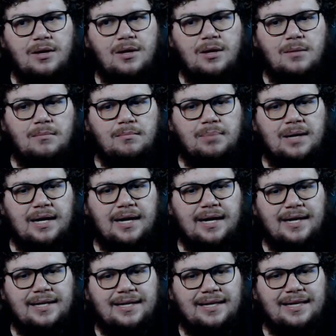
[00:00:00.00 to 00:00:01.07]

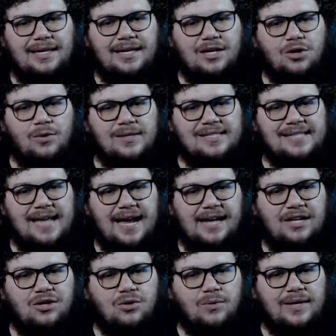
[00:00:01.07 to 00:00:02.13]
but he annoys
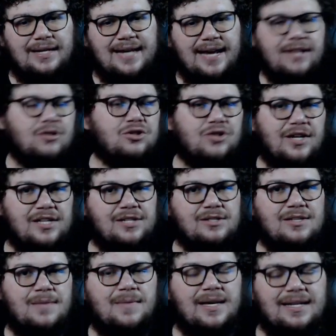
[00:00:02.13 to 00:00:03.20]
Daniel when Daniel's trying to do
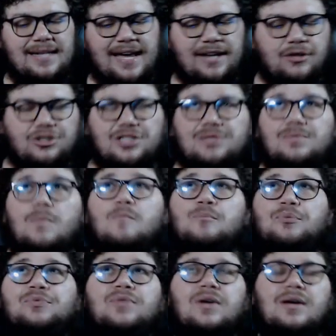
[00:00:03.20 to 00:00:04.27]
something and Daniel just
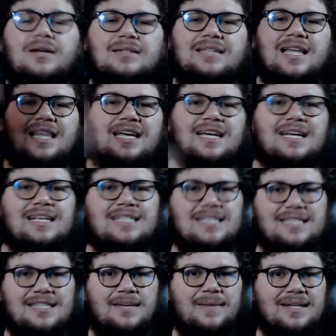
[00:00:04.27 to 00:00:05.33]

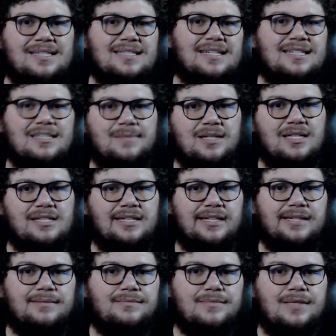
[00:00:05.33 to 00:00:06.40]
telekinesis him and sticks him on the ceiling.
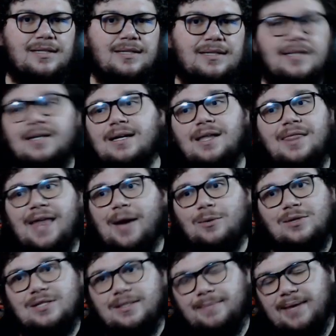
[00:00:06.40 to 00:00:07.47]
That
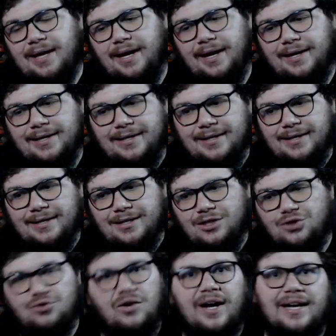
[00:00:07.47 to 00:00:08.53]
was the big
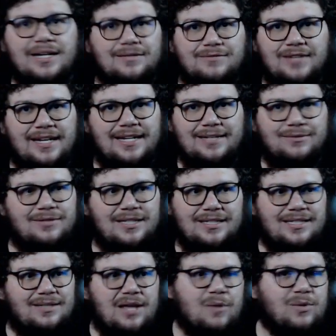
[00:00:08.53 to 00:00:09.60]
triumph, and
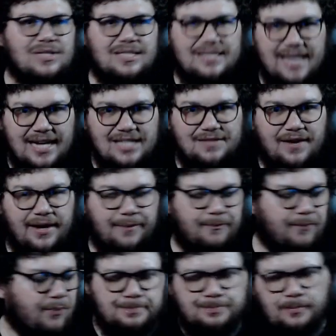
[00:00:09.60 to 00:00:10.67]
it wasn't satisfying.
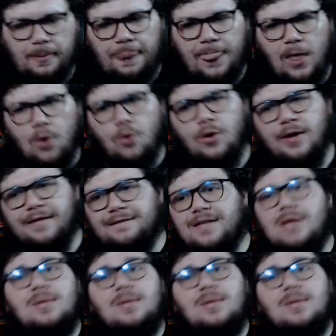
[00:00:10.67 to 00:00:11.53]
Or Phoebe